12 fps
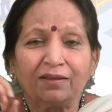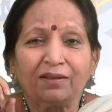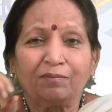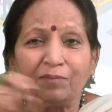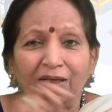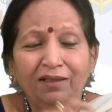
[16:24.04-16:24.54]

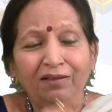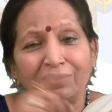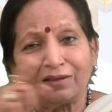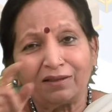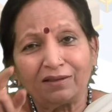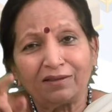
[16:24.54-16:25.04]

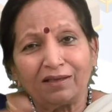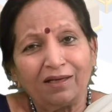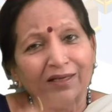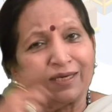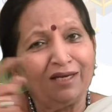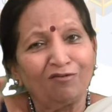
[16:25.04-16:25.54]
but
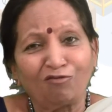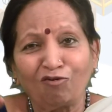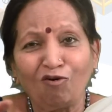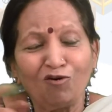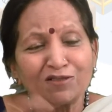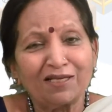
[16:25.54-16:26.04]
again,
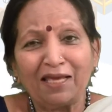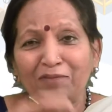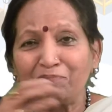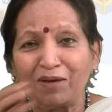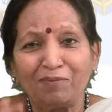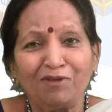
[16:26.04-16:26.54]
flows
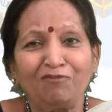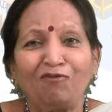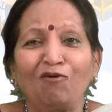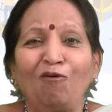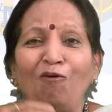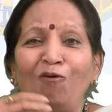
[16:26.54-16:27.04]
like payment
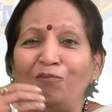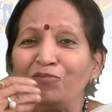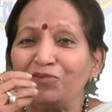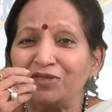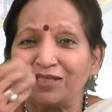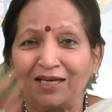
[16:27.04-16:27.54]
flow,
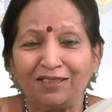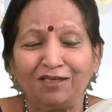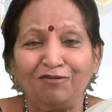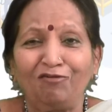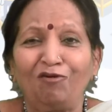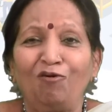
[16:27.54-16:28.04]
title
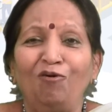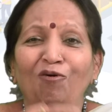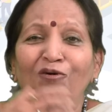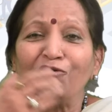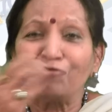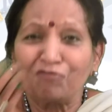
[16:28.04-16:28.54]

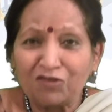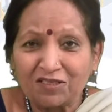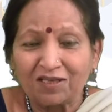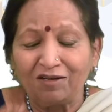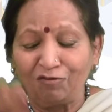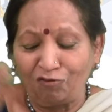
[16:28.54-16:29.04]
flow,
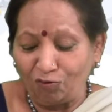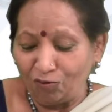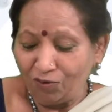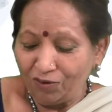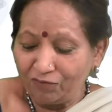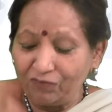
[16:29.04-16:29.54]
physical
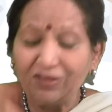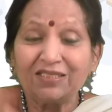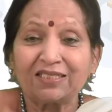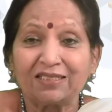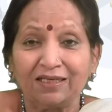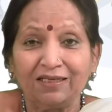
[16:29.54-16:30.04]
flow will
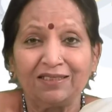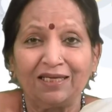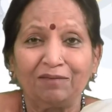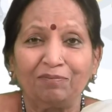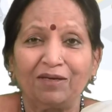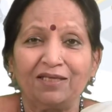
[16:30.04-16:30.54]
still
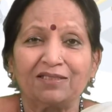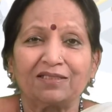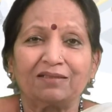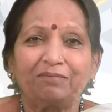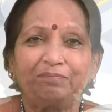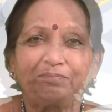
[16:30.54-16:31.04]
take place.
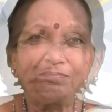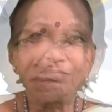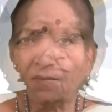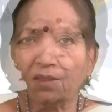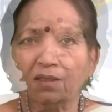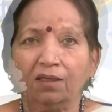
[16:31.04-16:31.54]

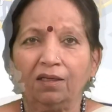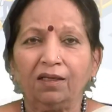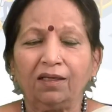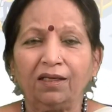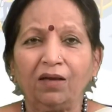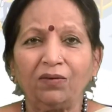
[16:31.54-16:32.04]

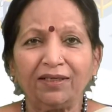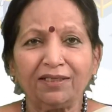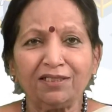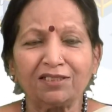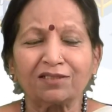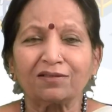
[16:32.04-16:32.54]
Now let
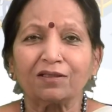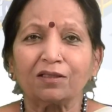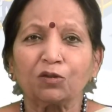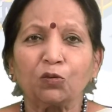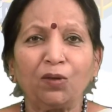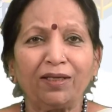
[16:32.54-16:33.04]
us
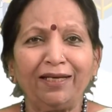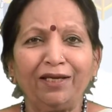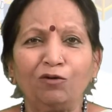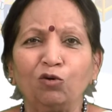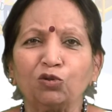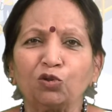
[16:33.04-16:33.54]
quickly
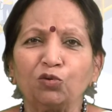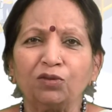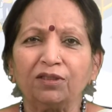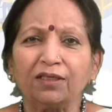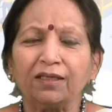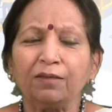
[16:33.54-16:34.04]
go through
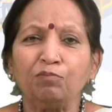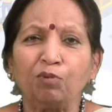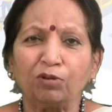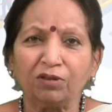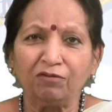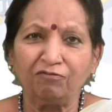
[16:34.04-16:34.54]
the
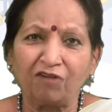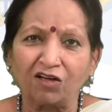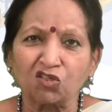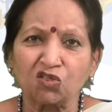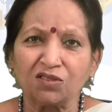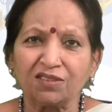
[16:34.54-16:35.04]
important
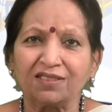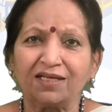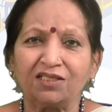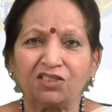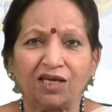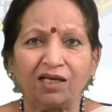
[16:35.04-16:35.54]
functions
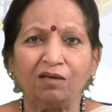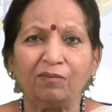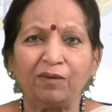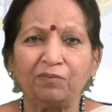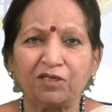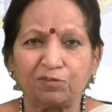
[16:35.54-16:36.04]
that channel
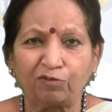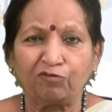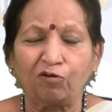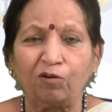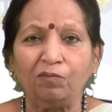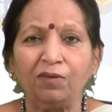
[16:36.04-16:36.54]
members
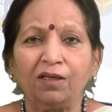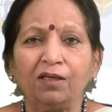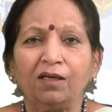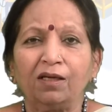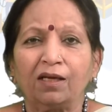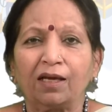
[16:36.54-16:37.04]
perform,
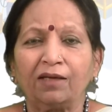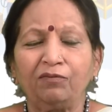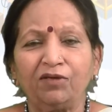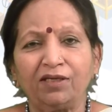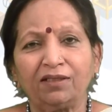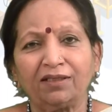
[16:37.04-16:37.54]
and
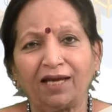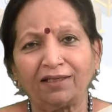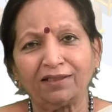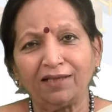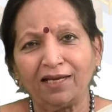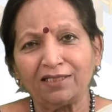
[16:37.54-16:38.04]
we can
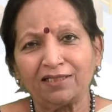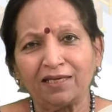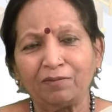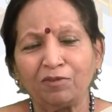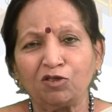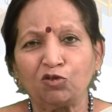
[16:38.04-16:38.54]
categorize
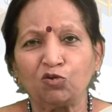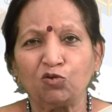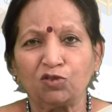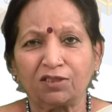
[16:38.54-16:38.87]
them into